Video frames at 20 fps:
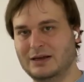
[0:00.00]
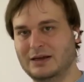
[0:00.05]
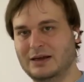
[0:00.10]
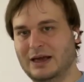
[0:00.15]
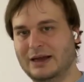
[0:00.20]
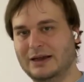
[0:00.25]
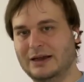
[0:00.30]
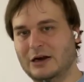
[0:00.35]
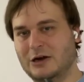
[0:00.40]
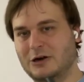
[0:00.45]

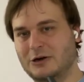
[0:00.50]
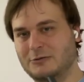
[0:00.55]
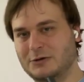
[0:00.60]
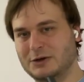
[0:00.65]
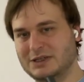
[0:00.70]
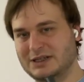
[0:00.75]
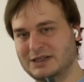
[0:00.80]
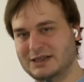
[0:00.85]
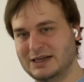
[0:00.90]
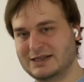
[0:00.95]
And now
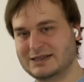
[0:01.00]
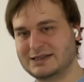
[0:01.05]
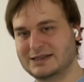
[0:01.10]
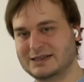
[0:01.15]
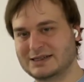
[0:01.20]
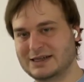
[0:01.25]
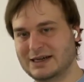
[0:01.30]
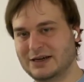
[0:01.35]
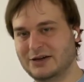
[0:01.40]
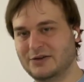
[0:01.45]
what he does
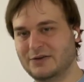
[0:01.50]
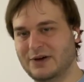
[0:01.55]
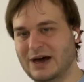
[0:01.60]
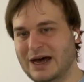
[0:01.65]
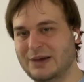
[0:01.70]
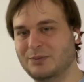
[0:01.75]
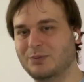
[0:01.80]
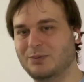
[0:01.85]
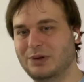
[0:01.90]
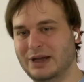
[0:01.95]
is kind of
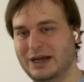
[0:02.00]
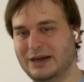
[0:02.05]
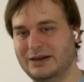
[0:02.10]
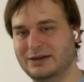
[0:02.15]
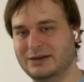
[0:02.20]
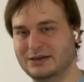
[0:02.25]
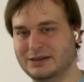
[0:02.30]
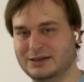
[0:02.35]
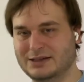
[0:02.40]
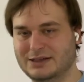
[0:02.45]

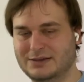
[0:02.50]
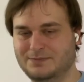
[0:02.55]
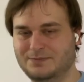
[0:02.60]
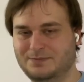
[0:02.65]
unblinded.